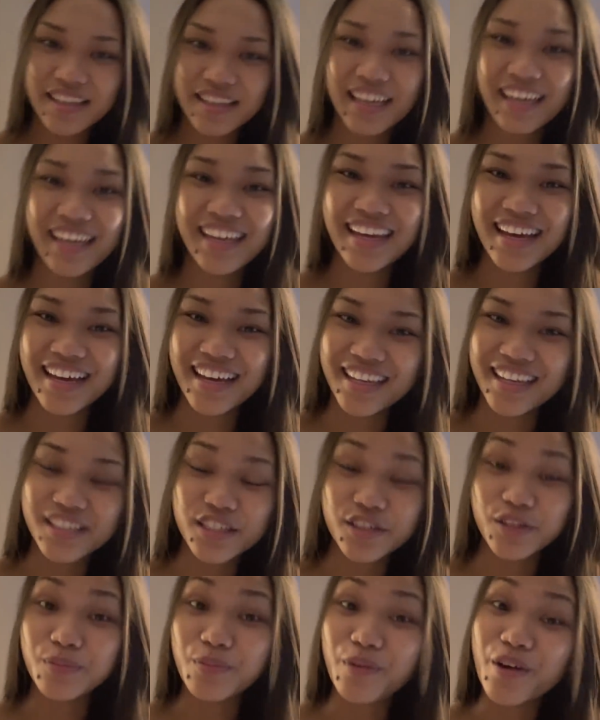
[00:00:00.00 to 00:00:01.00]
Hi guys,
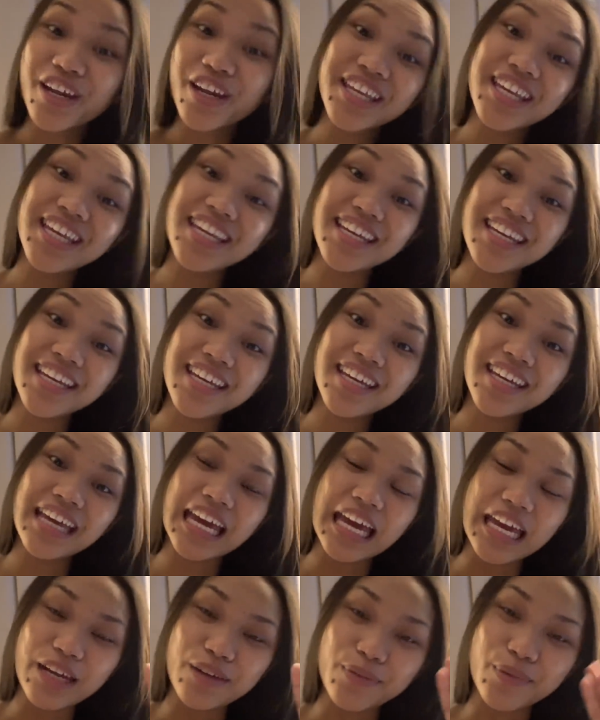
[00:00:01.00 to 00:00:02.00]
good morning
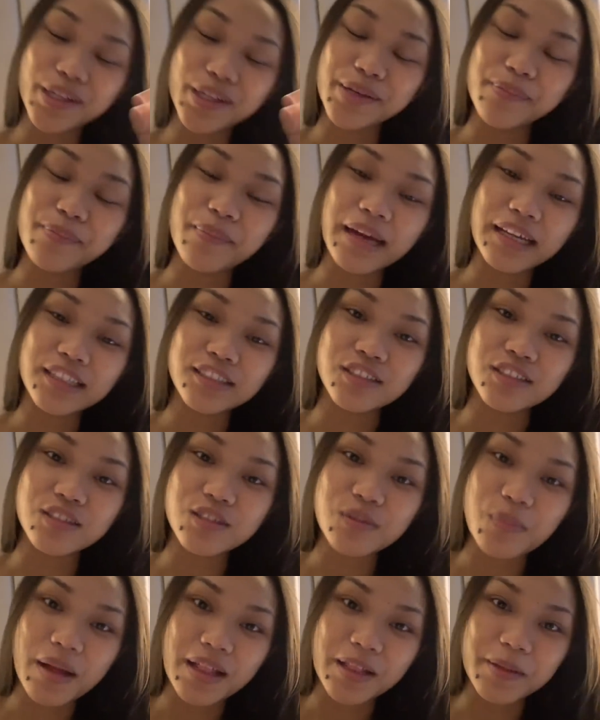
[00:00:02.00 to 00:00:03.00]
and welcome back to
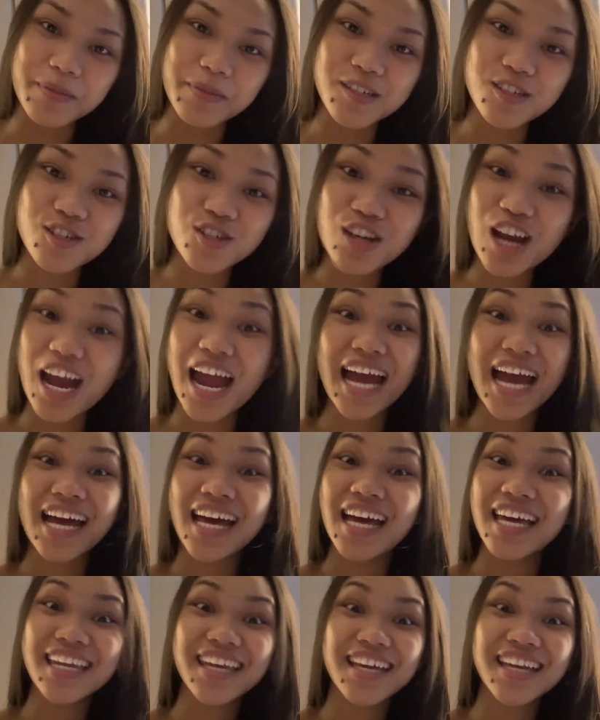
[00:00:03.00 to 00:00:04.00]
SmileyMe's
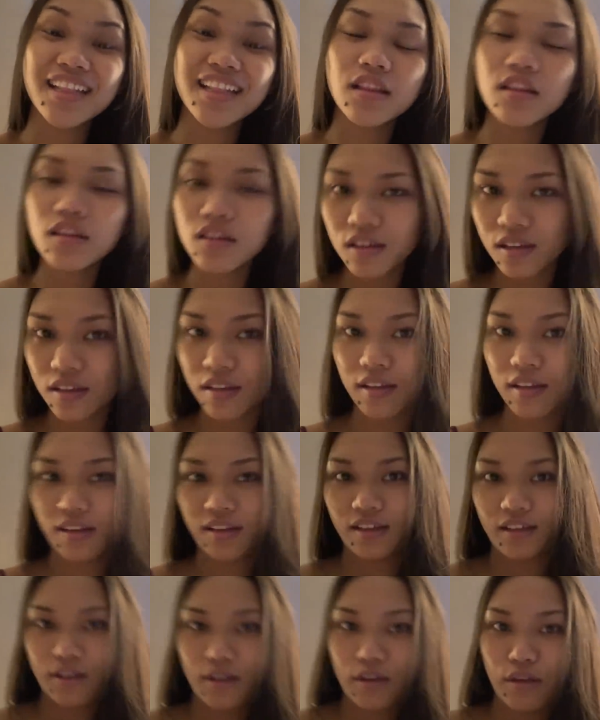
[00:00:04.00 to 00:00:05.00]
channel.
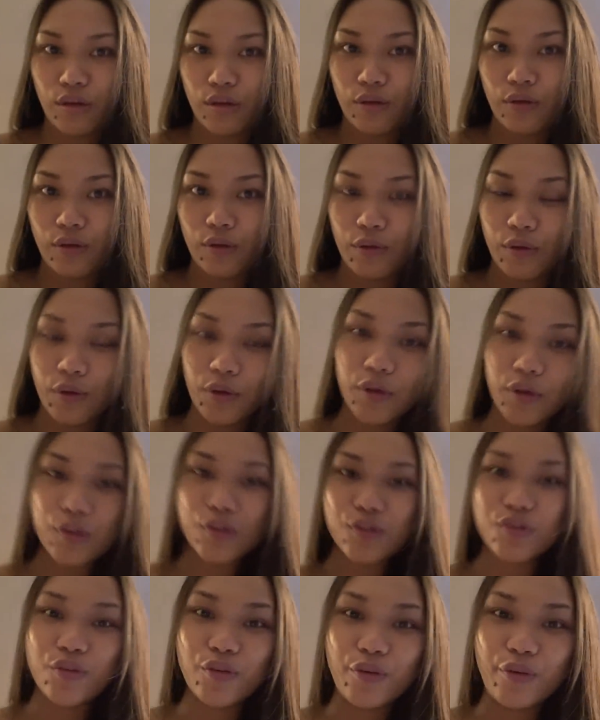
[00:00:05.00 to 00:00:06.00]

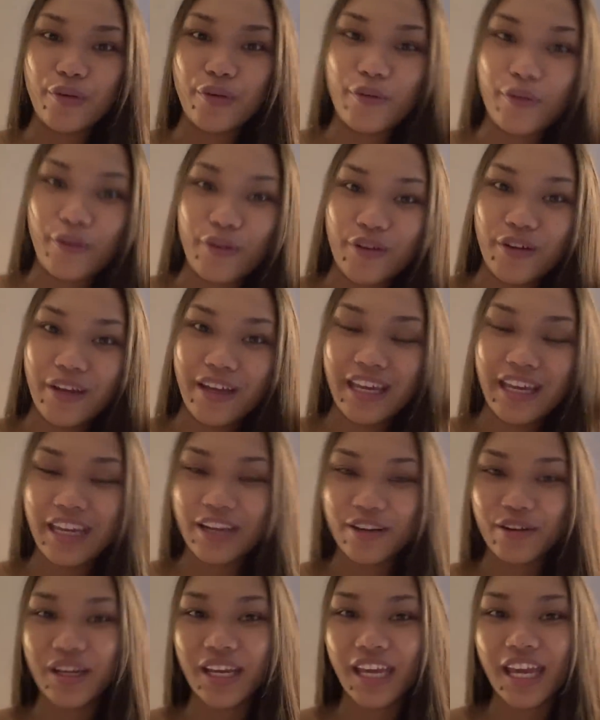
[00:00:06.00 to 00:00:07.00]
So
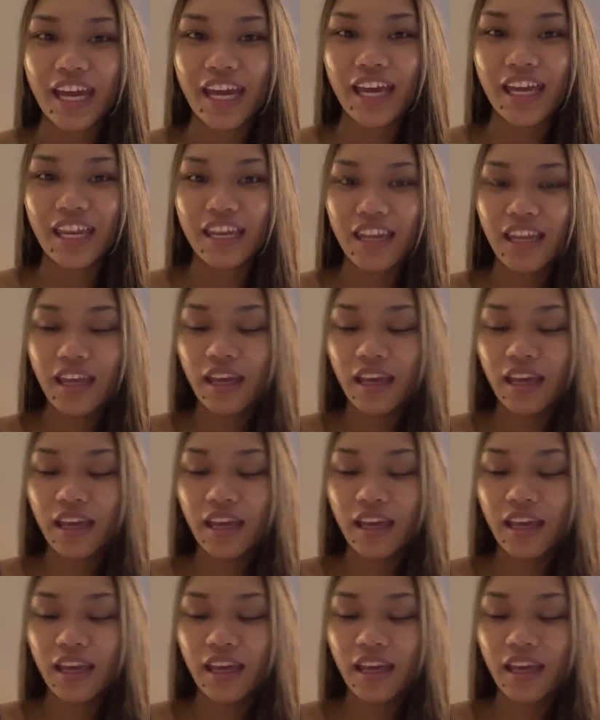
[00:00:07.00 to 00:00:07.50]
here again,